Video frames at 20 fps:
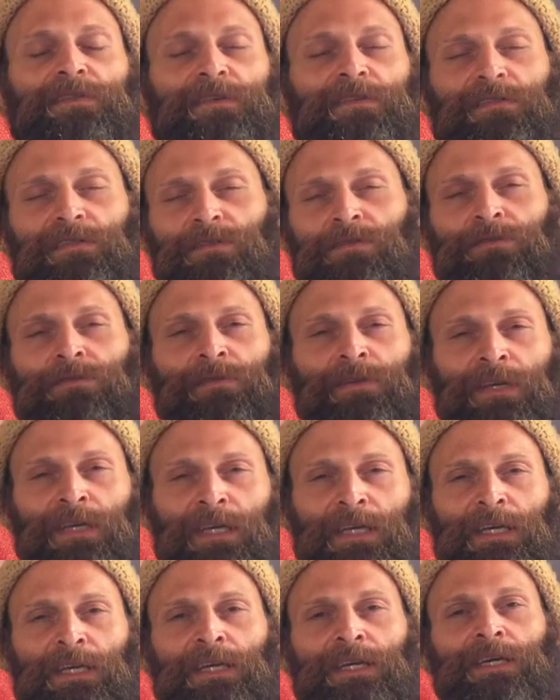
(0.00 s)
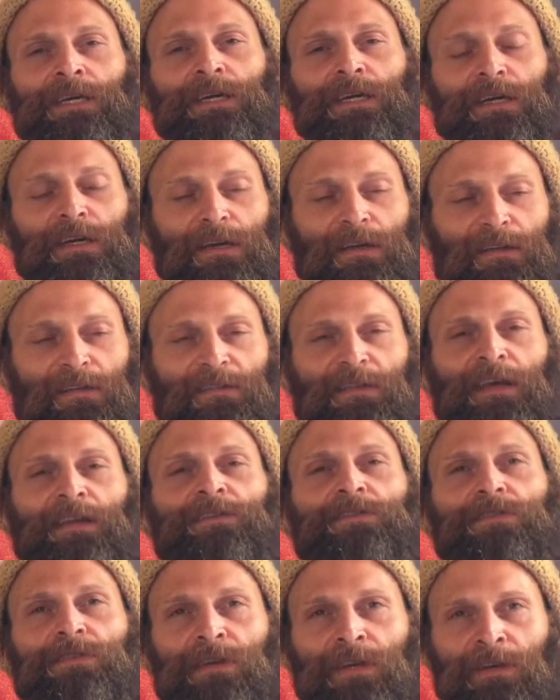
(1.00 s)
It's a
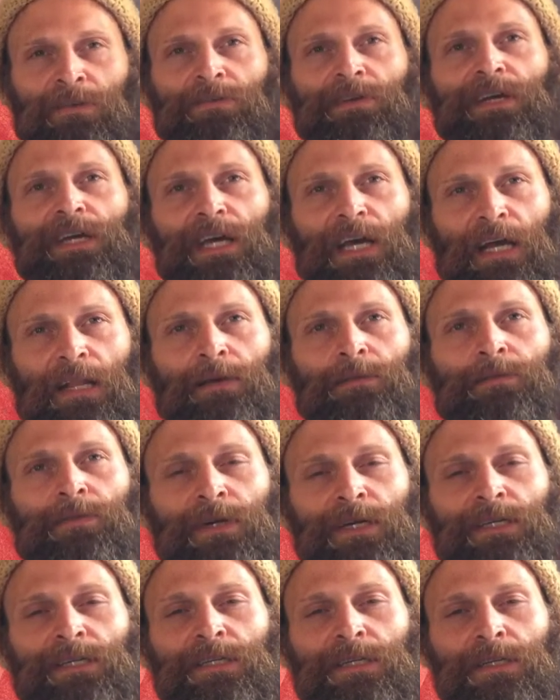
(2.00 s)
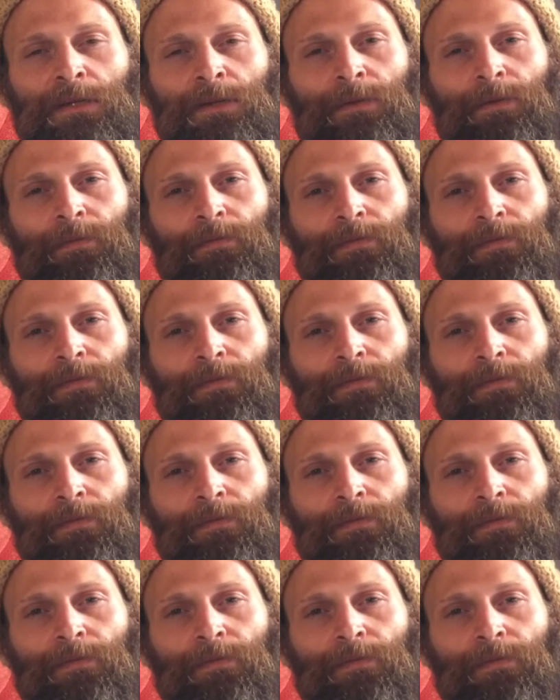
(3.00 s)
re-centering, recalibration.